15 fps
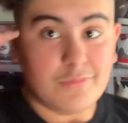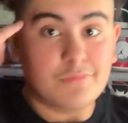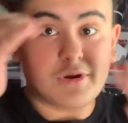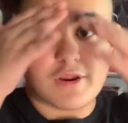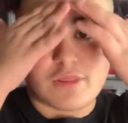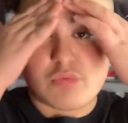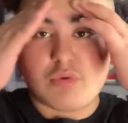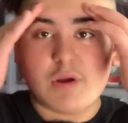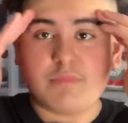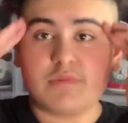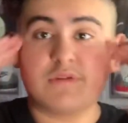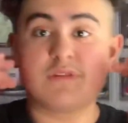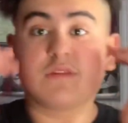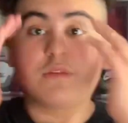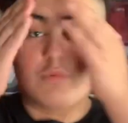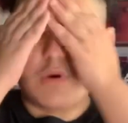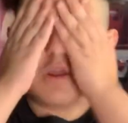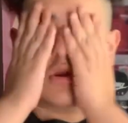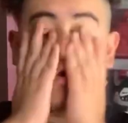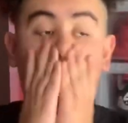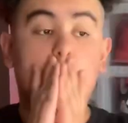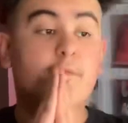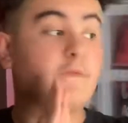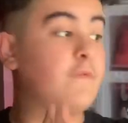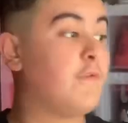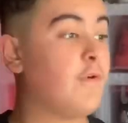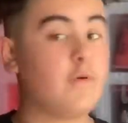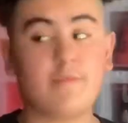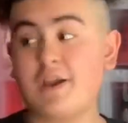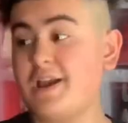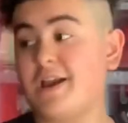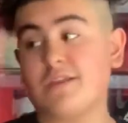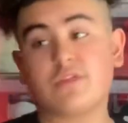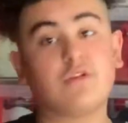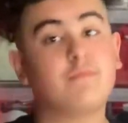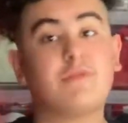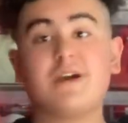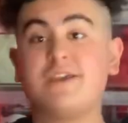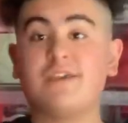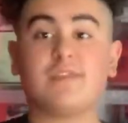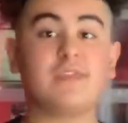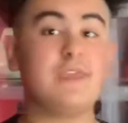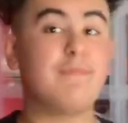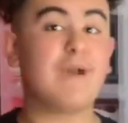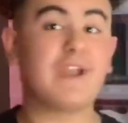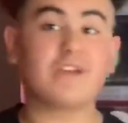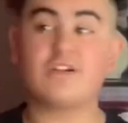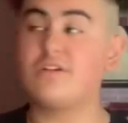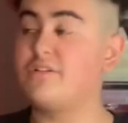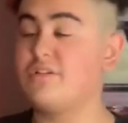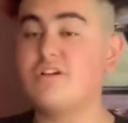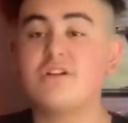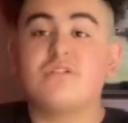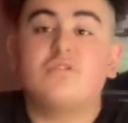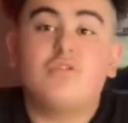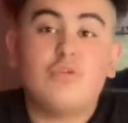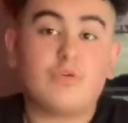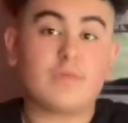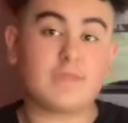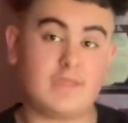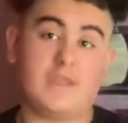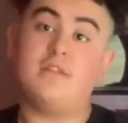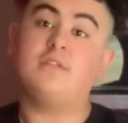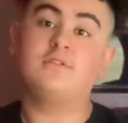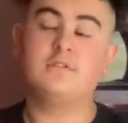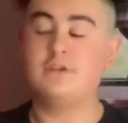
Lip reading: I'm like swiping this sweat off. I mean, I got to turn my AC back on. Y'all know Steve.